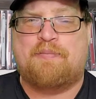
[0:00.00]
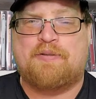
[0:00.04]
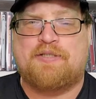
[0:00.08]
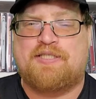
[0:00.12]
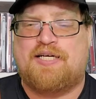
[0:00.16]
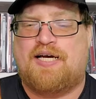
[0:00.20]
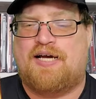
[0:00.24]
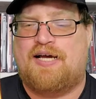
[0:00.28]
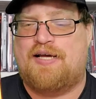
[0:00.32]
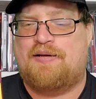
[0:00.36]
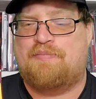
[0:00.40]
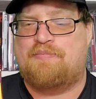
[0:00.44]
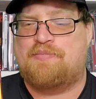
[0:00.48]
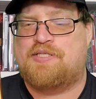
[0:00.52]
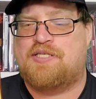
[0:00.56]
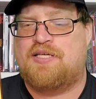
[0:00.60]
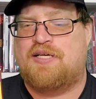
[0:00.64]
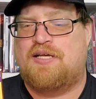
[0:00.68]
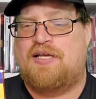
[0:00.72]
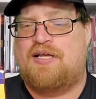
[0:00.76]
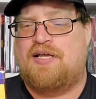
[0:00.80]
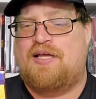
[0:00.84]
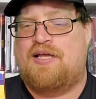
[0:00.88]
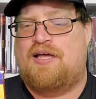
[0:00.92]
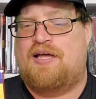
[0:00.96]
times.
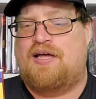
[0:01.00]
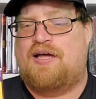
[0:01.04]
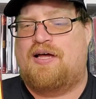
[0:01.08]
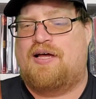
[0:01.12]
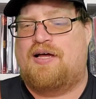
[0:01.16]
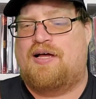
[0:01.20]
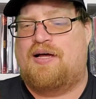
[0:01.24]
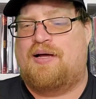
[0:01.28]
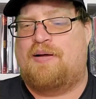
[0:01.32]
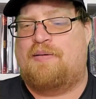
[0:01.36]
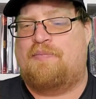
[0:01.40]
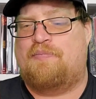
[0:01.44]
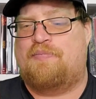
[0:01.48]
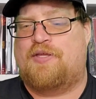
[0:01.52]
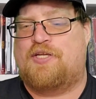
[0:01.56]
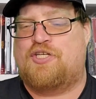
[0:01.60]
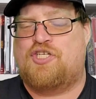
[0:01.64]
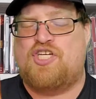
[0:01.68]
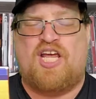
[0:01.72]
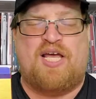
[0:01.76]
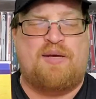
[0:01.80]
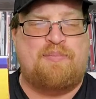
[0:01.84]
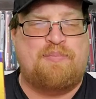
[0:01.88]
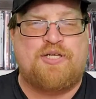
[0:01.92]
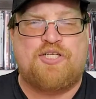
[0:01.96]
Um, the
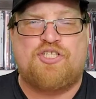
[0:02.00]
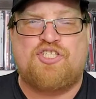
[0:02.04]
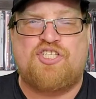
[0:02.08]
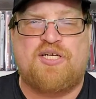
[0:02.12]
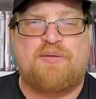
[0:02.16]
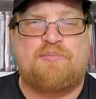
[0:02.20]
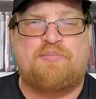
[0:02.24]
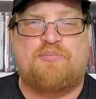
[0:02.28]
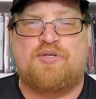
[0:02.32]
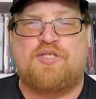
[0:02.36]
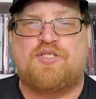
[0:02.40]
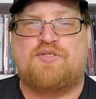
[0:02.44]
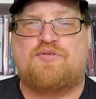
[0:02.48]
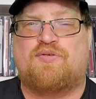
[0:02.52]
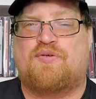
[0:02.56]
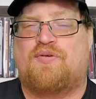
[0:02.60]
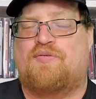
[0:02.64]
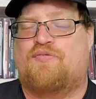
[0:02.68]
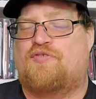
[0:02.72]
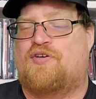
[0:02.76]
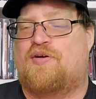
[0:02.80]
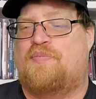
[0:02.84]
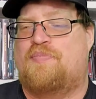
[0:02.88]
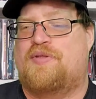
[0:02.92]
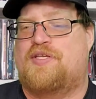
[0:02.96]
championship was
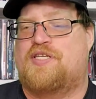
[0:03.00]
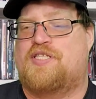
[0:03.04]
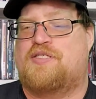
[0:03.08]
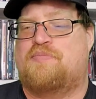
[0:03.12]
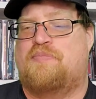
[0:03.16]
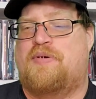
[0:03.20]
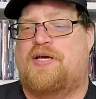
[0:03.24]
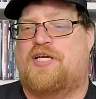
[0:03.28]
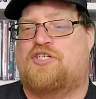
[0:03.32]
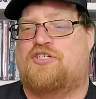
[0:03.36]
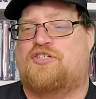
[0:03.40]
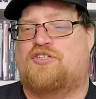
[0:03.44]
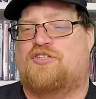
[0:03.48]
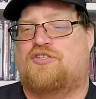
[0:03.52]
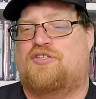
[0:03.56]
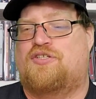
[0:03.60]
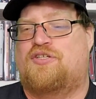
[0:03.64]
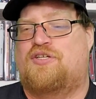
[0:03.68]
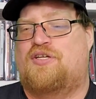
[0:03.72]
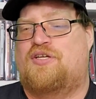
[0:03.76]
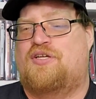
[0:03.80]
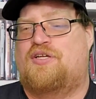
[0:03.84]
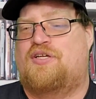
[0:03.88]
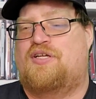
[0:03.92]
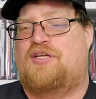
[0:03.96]
from the Special
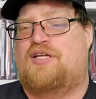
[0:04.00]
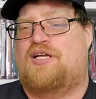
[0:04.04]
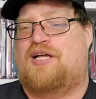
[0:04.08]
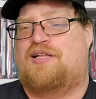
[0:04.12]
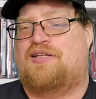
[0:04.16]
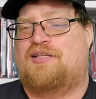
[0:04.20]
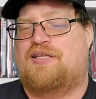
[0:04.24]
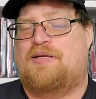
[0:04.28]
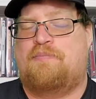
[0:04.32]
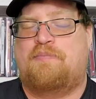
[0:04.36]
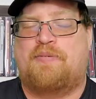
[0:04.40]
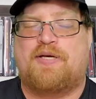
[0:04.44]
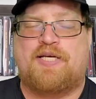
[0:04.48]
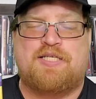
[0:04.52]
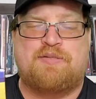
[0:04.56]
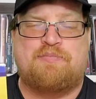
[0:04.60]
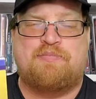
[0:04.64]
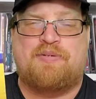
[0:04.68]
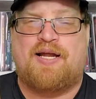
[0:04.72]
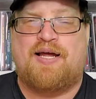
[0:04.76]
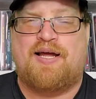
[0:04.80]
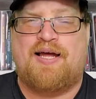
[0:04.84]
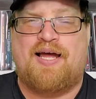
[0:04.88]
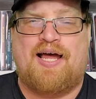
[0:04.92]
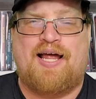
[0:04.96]
Olympics,
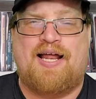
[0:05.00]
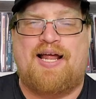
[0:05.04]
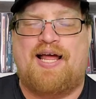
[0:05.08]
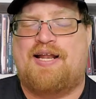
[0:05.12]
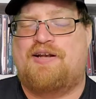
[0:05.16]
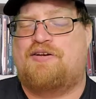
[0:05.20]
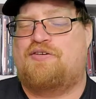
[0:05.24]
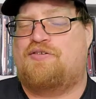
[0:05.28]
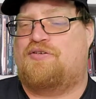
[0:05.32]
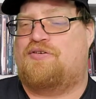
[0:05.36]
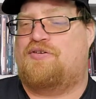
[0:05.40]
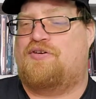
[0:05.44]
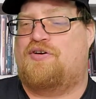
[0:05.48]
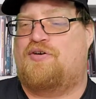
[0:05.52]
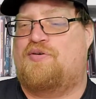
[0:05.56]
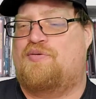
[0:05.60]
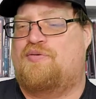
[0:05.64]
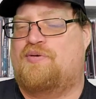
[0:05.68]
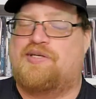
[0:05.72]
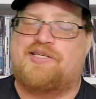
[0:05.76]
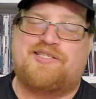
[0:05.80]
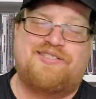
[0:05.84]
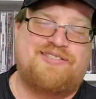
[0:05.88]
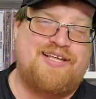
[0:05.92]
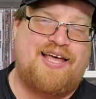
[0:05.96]
but I, I don't know
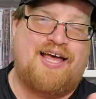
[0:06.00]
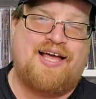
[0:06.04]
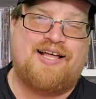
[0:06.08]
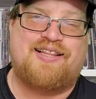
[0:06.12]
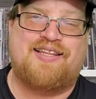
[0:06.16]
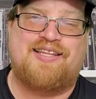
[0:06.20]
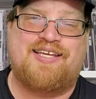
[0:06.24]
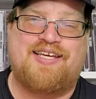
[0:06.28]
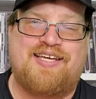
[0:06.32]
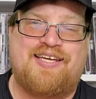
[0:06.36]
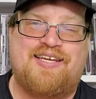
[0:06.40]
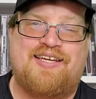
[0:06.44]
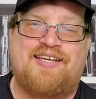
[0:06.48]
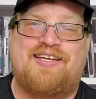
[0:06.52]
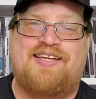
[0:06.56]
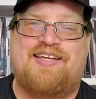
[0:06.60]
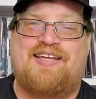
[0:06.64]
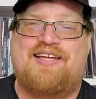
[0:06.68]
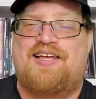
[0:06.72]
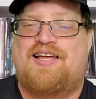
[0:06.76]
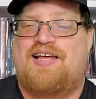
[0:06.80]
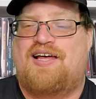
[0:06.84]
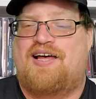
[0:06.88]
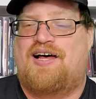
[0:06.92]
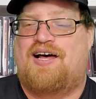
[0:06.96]
exactly
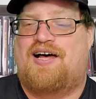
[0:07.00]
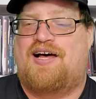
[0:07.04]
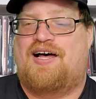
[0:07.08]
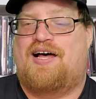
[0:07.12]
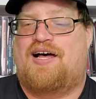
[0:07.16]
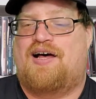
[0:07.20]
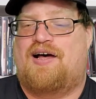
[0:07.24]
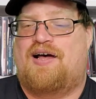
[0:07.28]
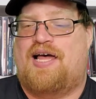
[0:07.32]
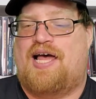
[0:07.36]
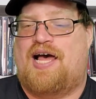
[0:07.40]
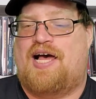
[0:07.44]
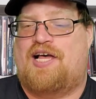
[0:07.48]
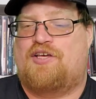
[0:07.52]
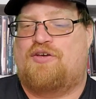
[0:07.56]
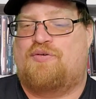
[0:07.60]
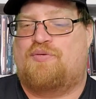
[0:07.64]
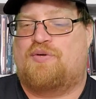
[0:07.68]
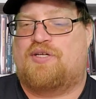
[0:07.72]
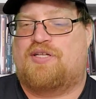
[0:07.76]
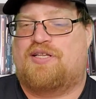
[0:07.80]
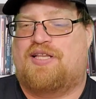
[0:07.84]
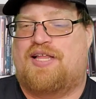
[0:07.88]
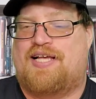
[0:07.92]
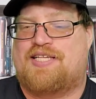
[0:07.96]
uh, how you
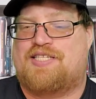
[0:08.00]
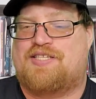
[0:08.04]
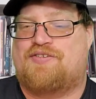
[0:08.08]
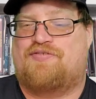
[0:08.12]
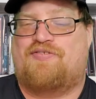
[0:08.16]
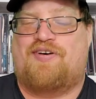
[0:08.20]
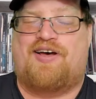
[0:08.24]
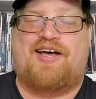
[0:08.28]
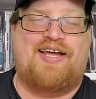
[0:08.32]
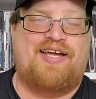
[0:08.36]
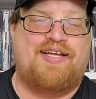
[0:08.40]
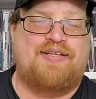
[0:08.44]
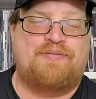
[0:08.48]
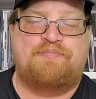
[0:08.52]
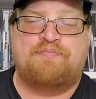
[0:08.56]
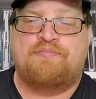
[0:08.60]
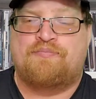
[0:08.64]
would classify it.